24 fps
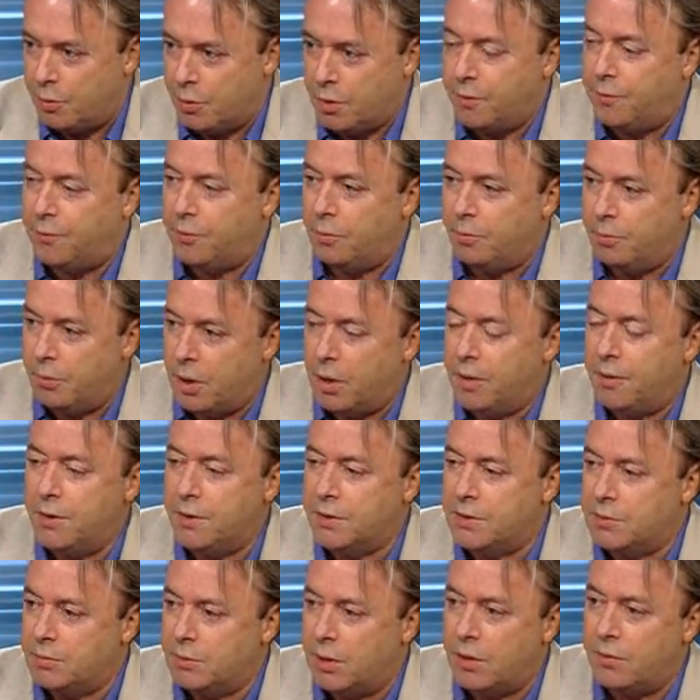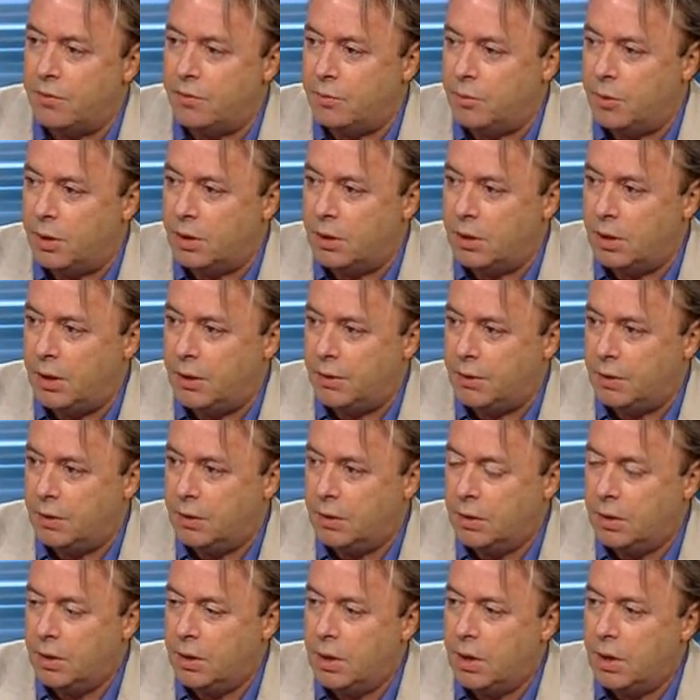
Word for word: both from Baathism and from Al Qaeda.